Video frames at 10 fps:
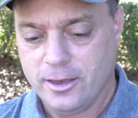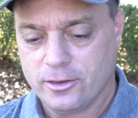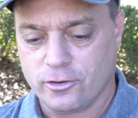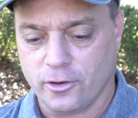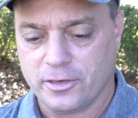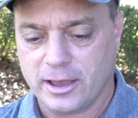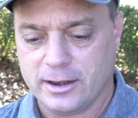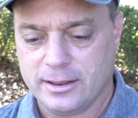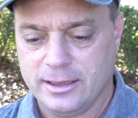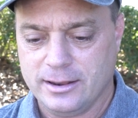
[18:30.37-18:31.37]
So the only thing I
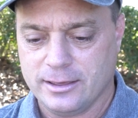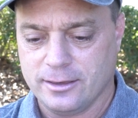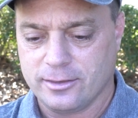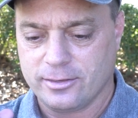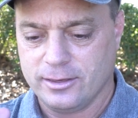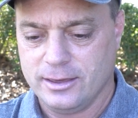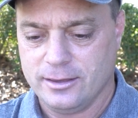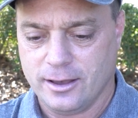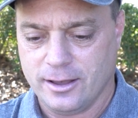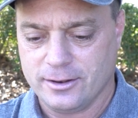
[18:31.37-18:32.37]
need is
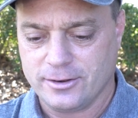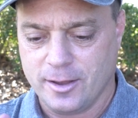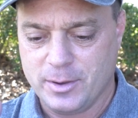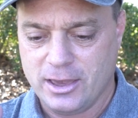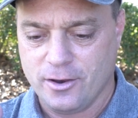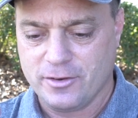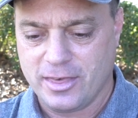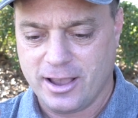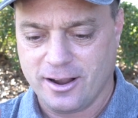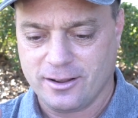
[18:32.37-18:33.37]
the dummy over
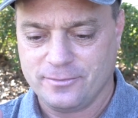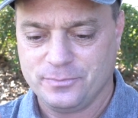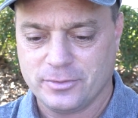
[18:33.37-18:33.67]
there,